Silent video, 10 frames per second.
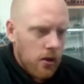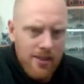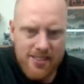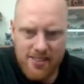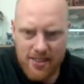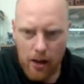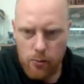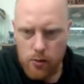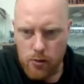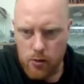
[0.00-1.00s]

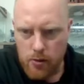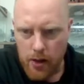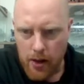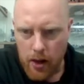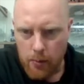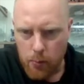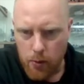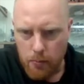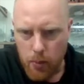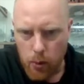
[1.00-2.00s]
scouts that are armed
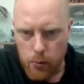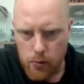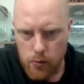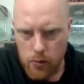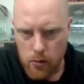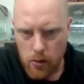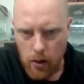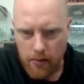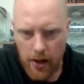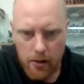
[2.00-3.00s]
with bows.
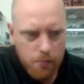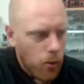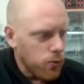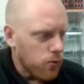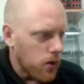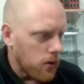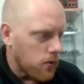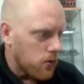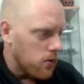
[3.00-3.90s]
I've added bowstrings